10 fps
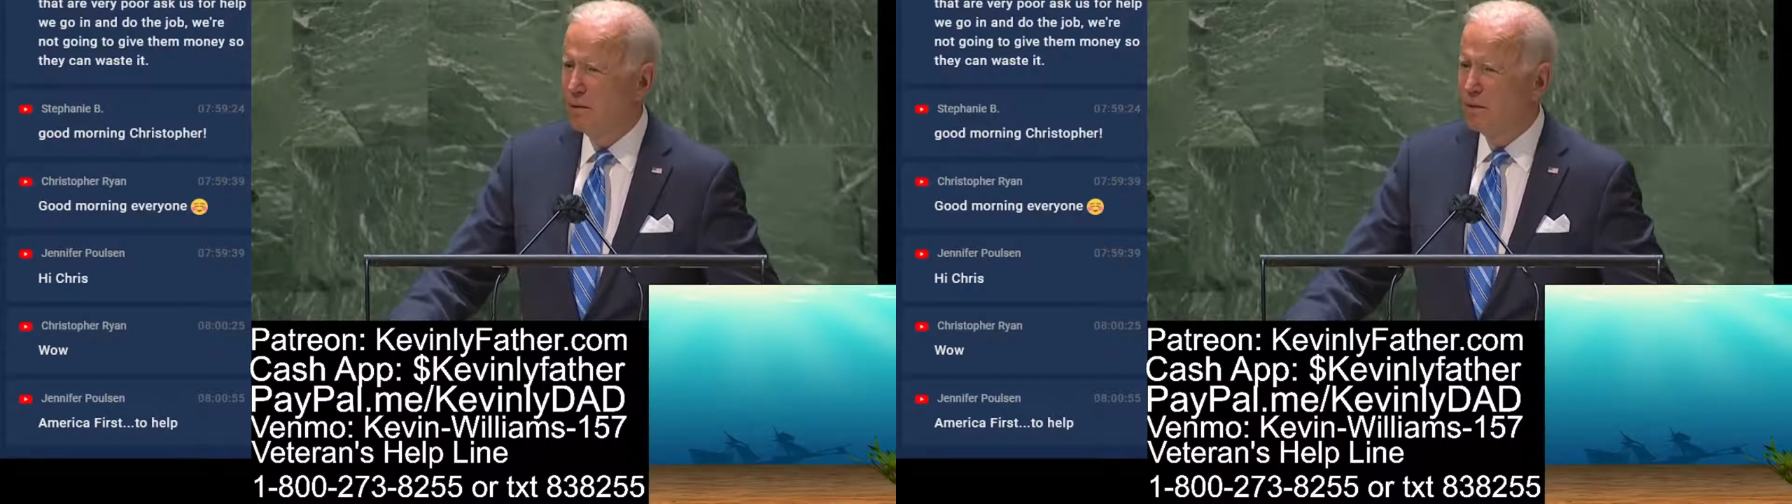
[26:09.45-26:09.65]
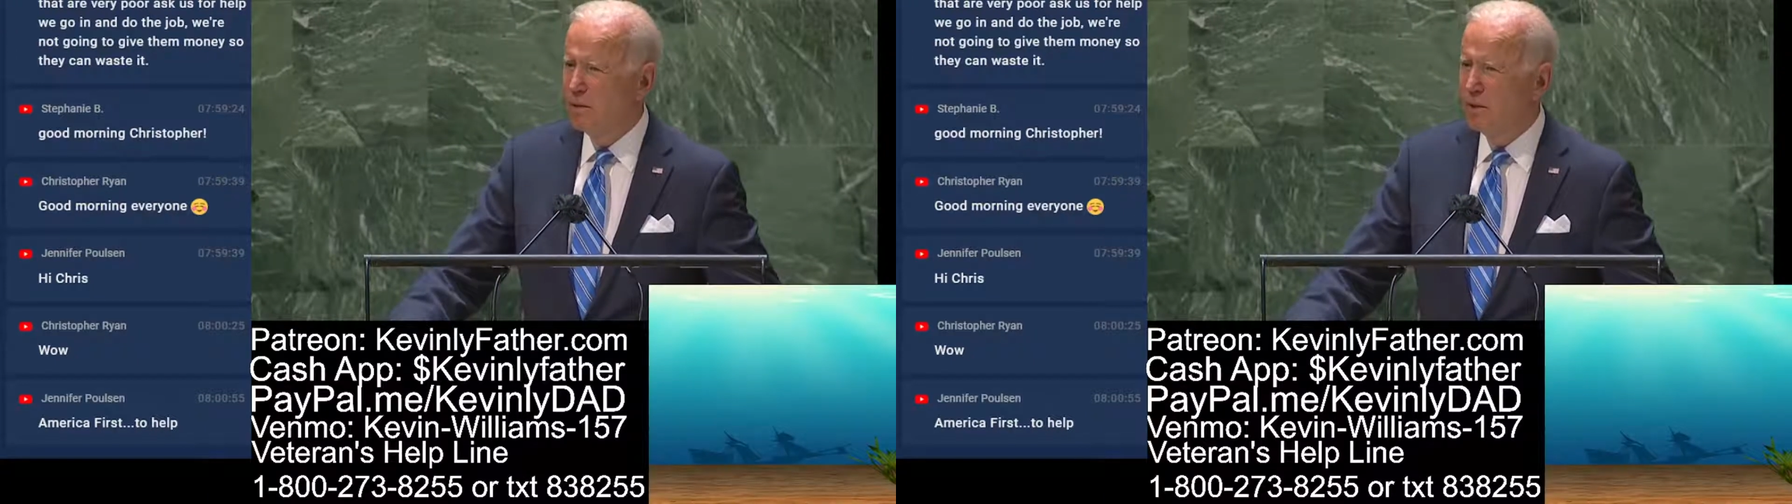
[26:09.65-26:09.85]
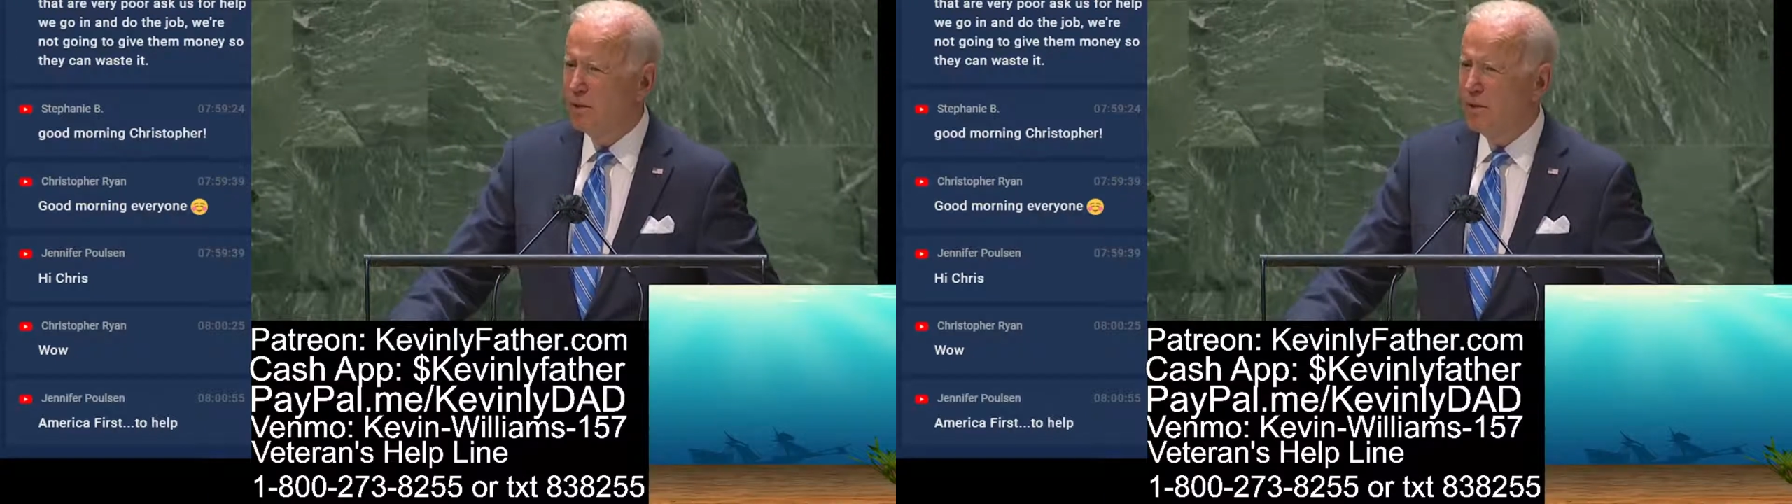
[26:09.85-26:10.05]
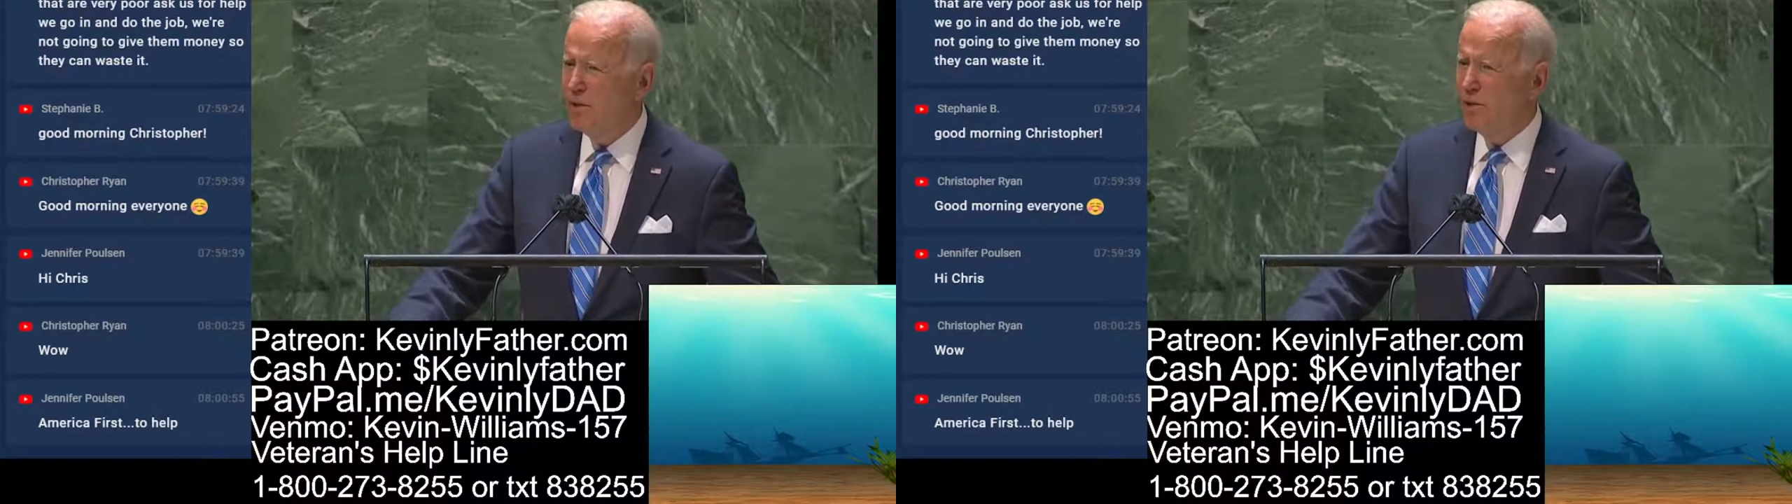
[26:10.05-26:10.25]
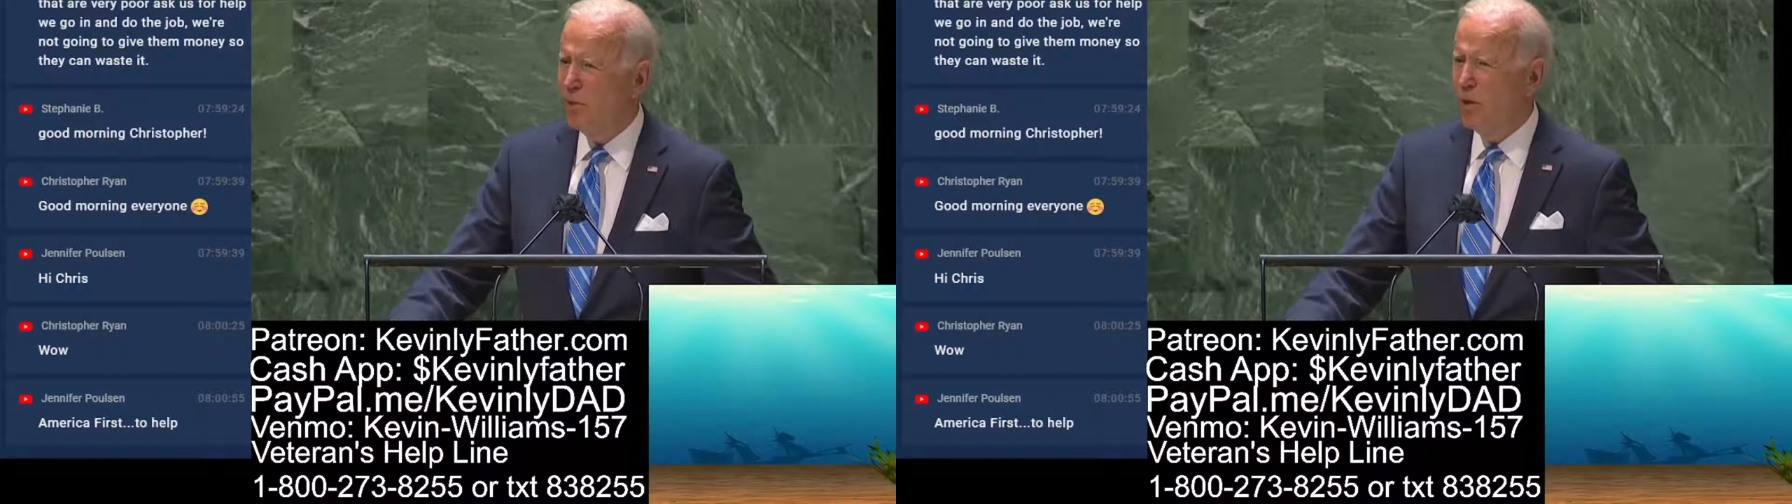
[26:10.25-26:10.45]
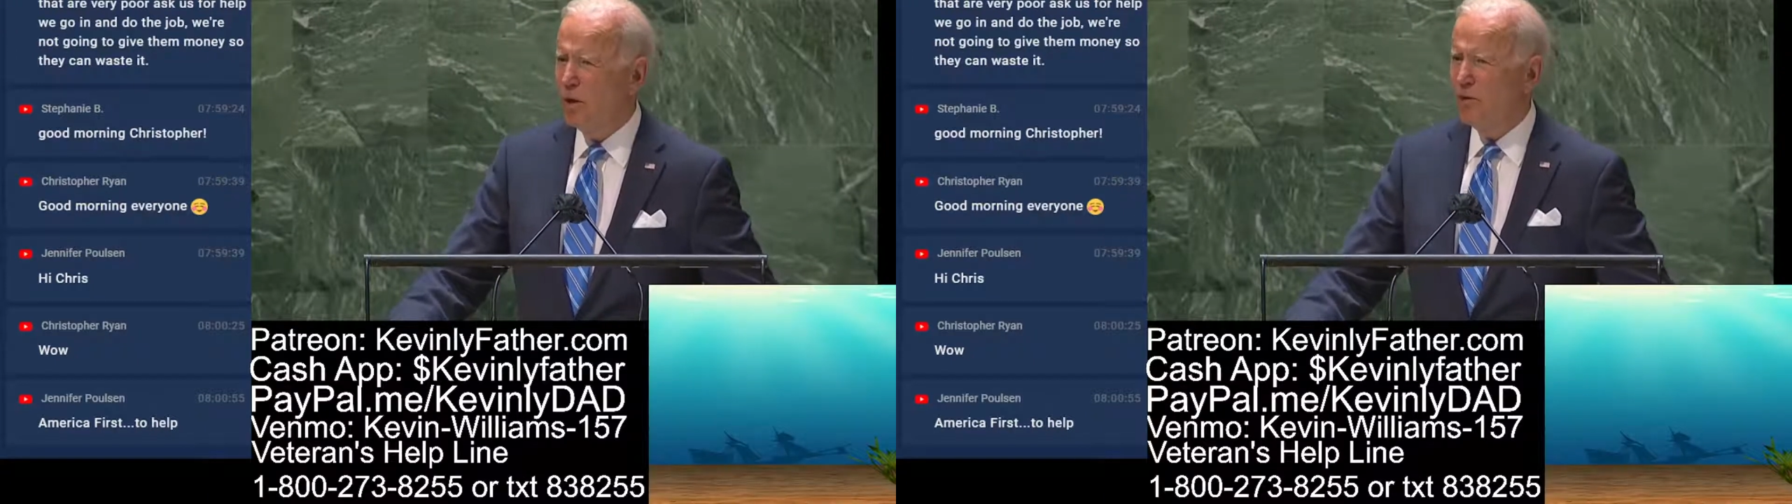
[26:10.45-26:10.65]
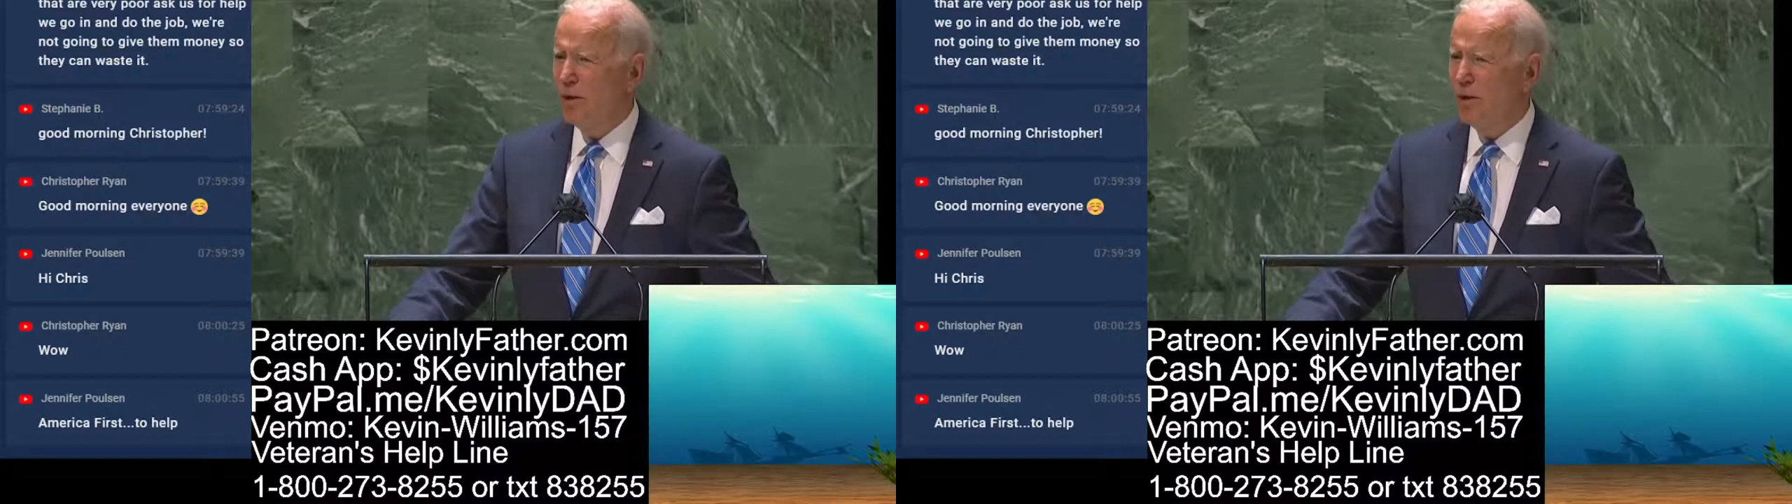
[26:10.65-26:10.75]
We will continue to work with